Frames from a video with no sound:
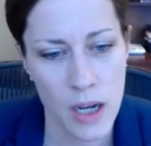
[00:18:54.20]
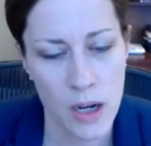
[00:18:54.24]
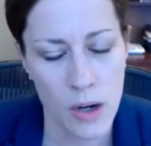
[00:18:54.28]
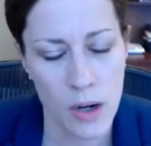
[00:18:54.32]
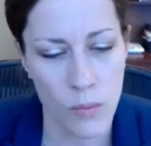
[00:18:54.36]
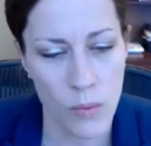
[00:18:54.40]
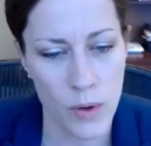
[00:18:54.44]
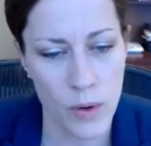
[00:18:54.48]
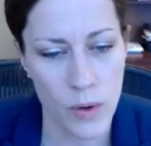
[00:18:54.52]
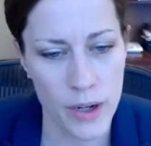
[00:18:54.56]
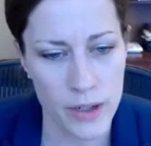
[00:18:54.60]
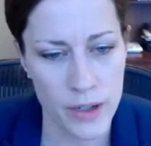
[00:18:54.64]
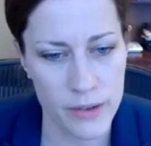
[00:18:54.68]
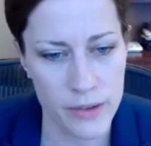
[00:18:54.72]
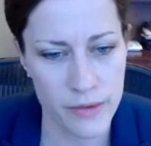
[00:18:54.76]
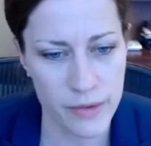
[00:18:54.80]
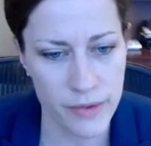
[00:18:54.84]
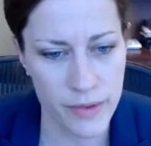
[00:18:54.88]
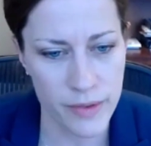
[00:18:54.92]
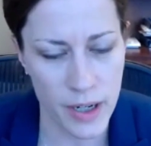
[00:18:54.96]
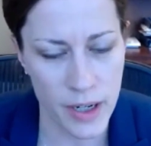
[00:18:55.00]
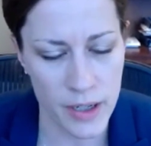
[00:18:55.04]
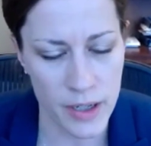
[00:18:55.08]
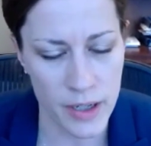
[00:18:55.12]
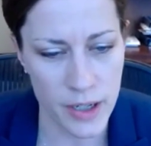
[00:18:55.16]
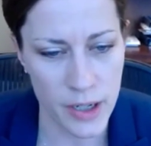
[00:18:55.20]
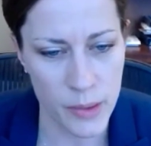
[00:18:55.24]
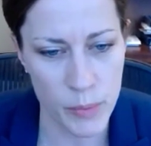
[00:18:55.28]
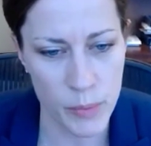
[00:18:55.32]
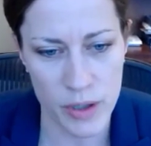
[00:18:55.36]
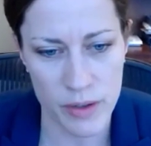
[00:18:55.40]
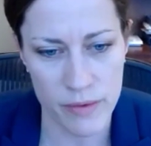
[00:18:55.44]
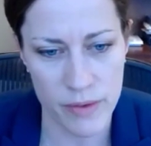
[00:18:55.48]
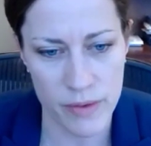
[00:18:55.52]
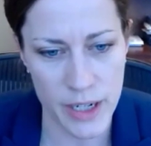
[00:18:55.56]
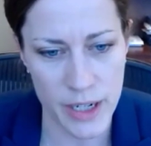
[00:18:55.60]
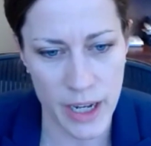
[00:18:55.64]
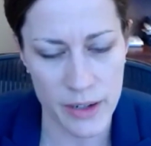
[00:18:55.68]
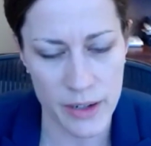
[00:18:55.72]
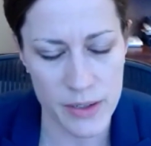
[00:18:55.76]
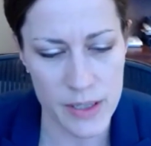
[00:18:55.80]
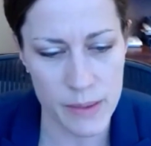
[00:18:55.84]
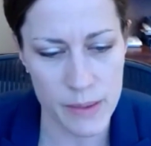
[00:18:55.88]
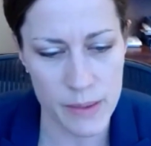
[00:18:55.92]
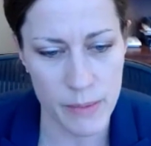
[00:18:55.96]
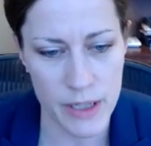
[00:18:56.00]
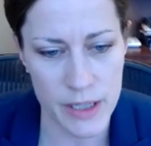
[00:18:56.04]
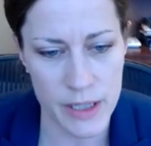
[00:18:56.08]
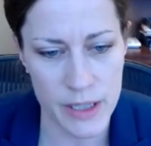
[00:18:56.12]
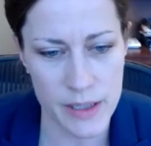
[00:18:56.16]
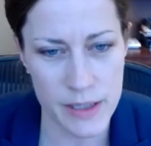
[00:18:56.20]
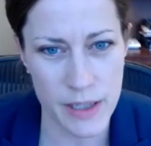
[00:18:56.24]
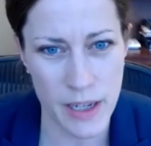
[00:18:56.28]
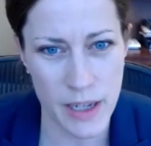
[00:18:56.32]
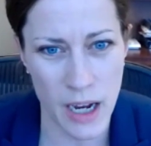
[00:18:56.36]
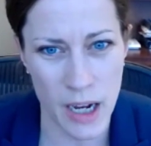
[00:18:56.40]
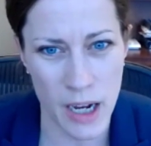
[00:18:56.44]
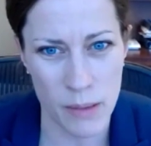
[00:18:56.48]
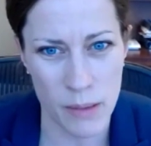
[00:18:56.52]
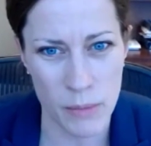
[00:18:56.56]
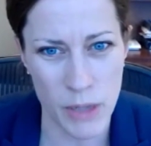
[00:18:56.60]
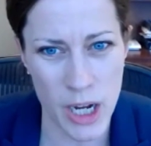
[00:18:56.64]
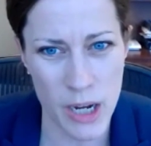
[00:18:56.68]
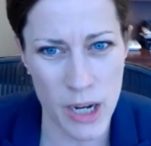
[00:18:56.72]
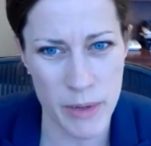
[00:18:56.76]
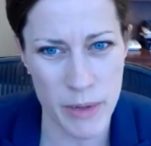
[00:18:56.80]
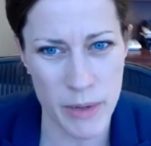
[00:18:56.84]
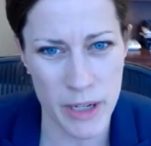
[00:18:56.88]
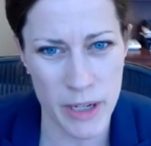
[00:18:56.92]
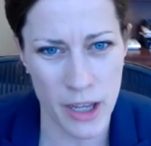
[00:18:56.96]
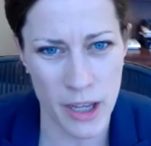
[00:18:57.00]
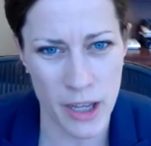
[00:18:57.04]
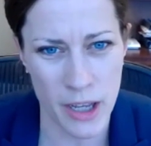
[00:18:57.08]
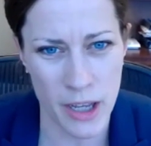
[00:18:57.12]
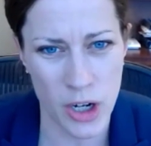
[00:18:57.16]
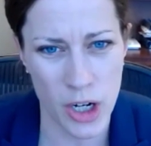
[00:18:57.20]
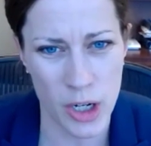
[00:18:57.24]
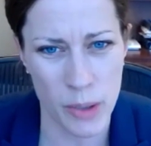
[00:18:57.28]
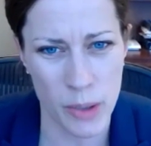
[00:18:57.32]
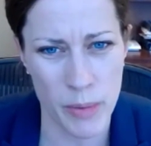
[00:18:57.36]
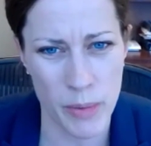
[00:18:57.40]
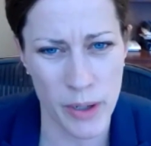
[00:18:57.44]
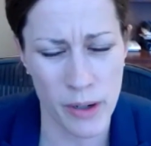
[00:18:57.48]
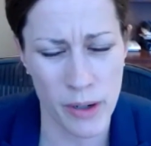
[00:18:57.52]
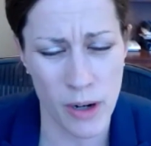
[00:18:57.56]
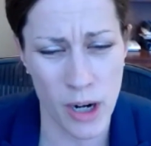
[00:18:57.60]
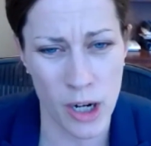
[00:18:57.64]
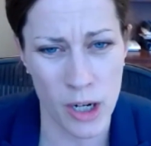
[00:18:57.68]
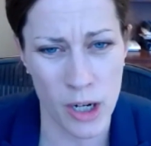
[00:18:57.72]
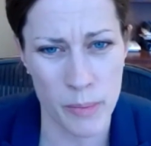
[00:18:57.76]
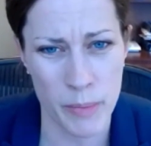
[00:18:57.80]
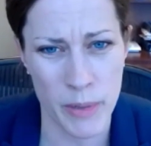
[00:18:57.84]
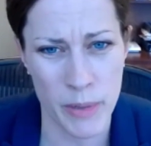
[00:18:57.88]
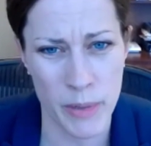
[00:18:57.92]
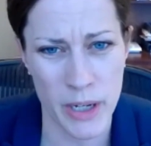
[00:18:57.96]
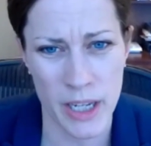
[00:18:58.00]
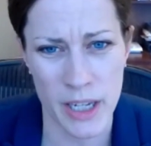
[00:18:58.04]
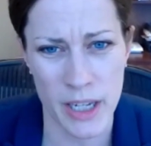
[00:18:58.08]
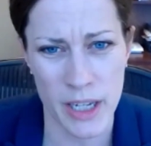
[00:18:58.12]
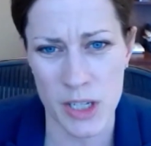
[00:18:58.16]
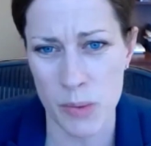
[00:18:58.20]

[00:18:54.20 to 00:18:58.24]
one of a number of announcements coming out of ARPA-H.